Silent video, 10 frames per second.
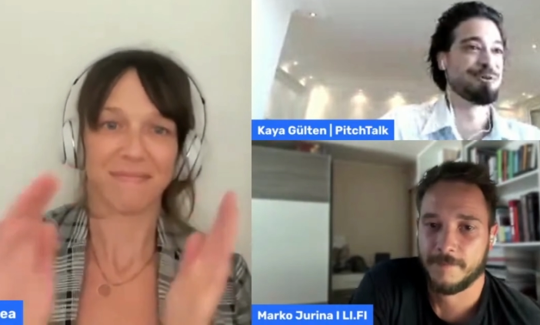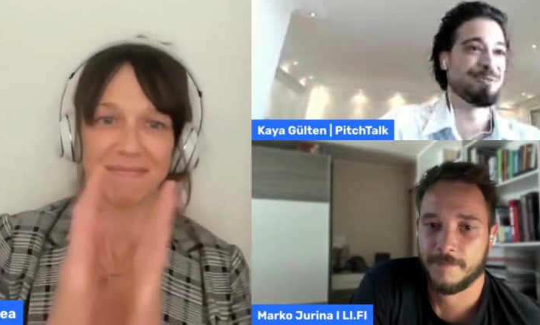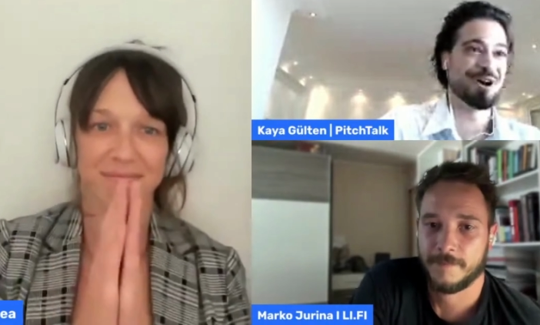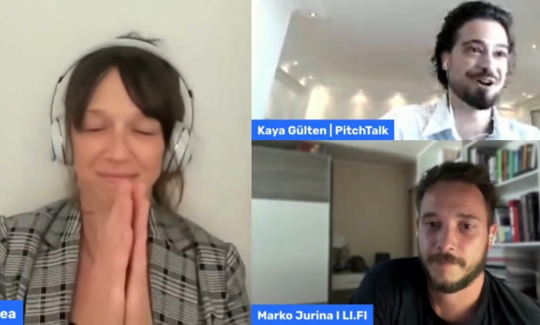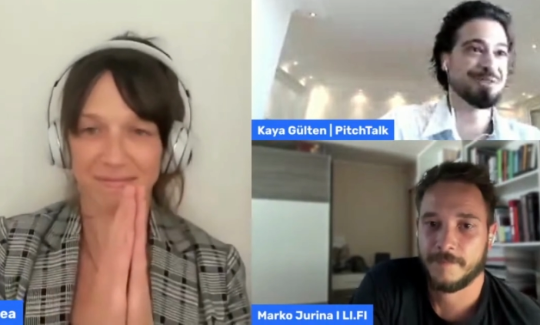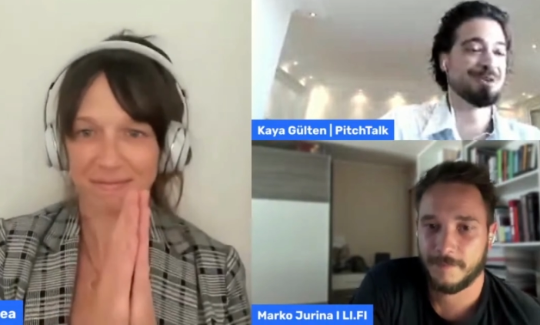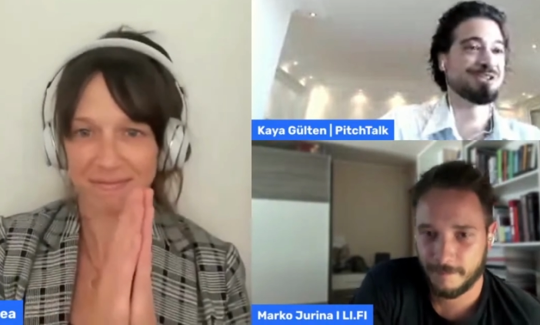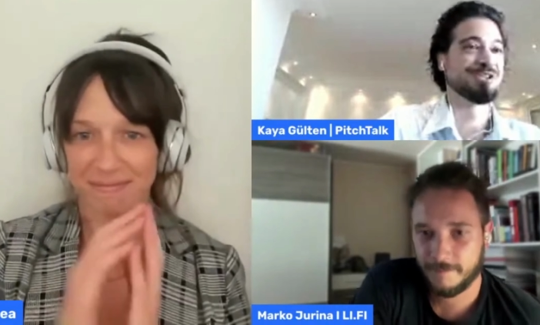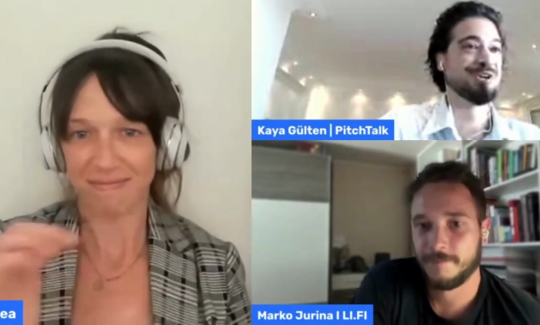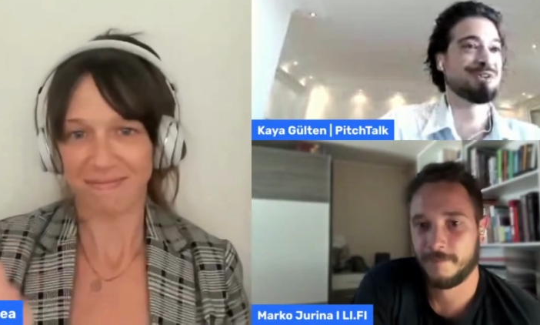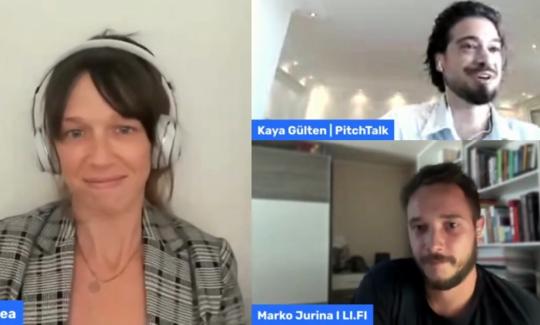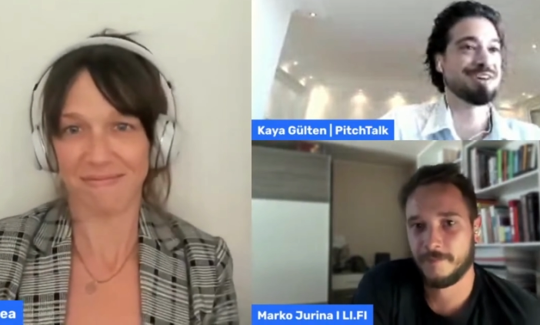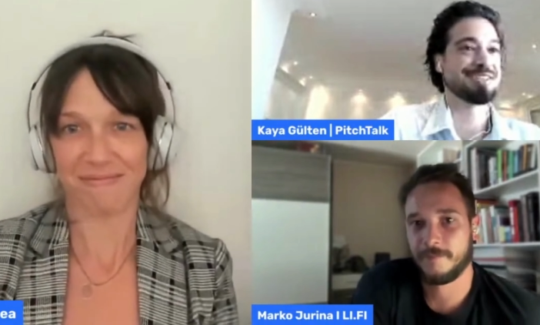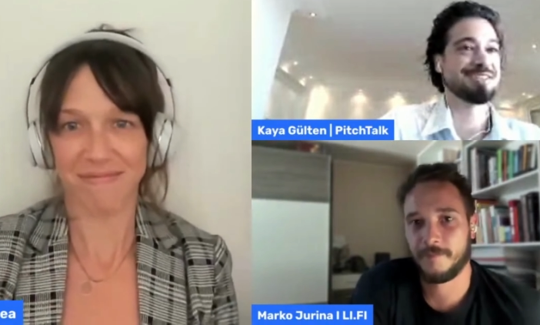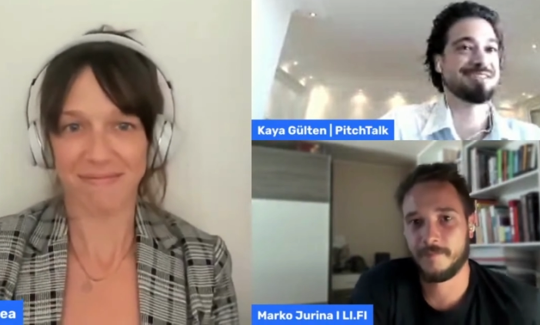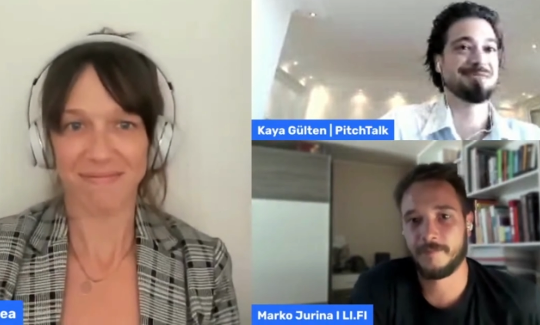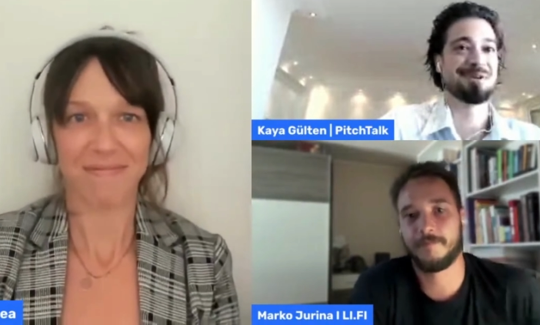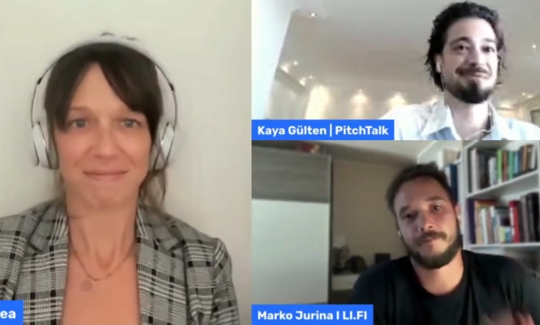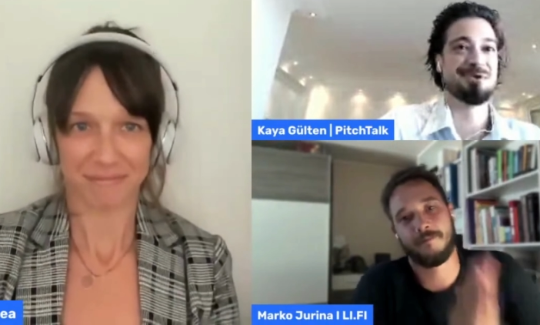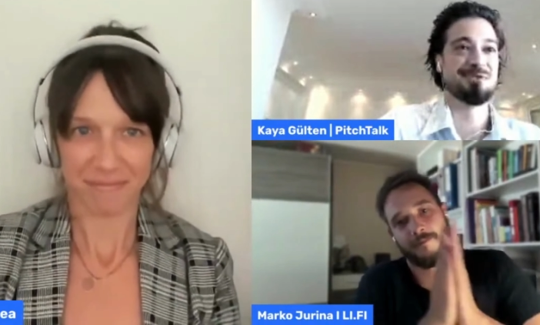Speaker 1: We're moving on to the next one.